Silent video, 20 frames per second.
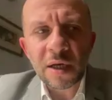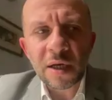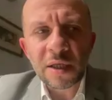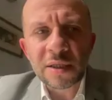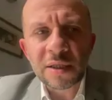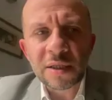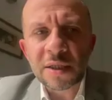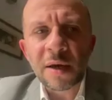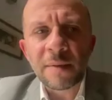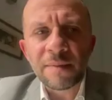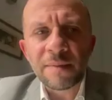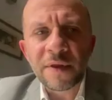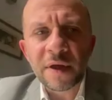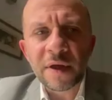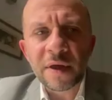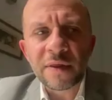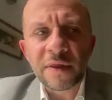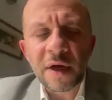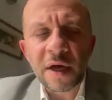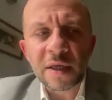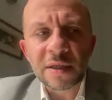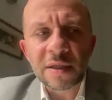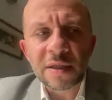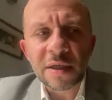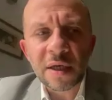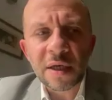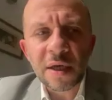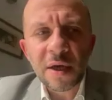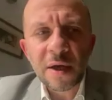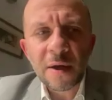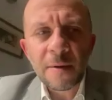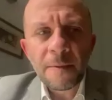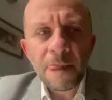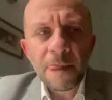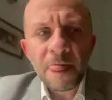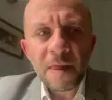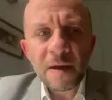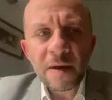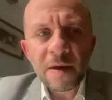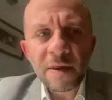it's something that
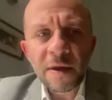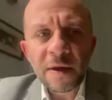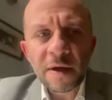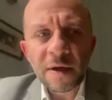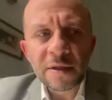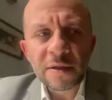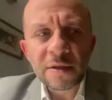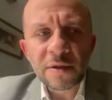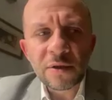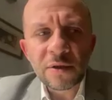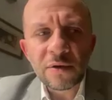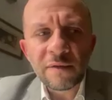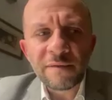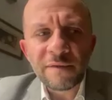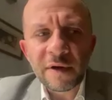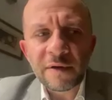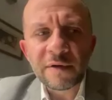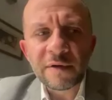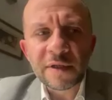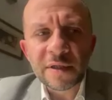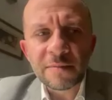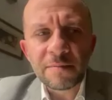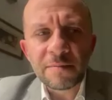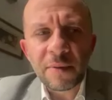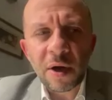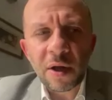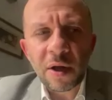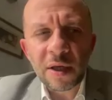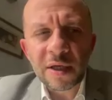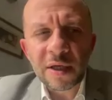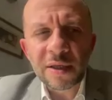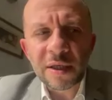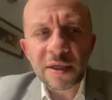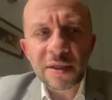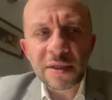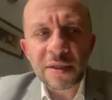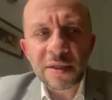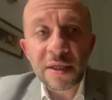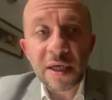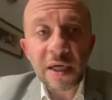is very symbolic
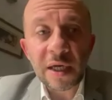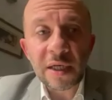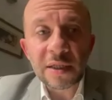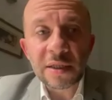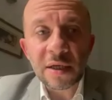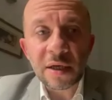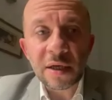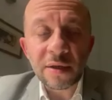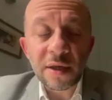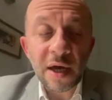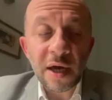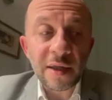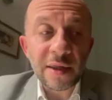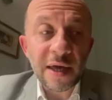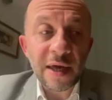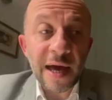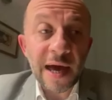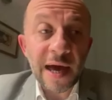these days. On the other